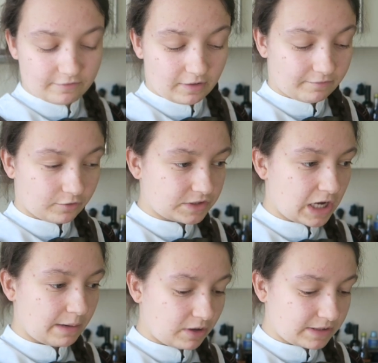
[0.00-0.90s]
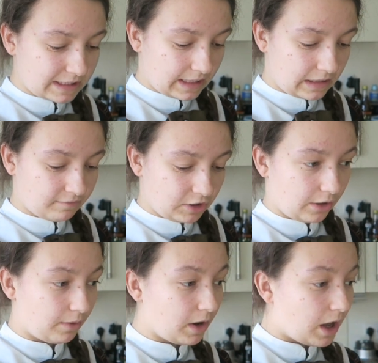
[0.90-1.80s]
if I've got time. I'll stick it in the
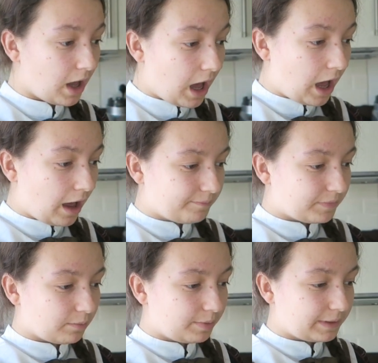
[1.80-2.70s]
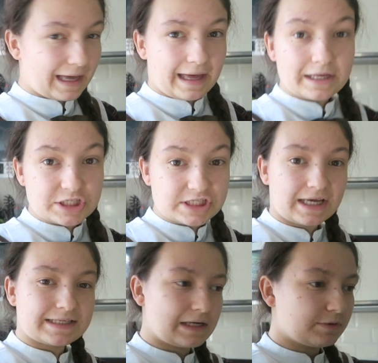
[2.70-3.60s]
video. But yeah, just
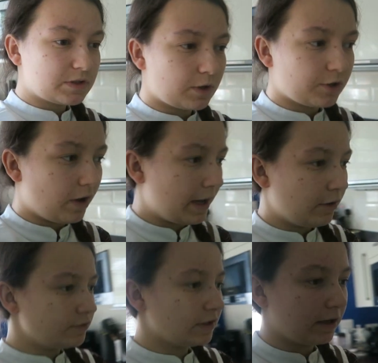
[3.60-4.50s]
in case anyone's wondering, I often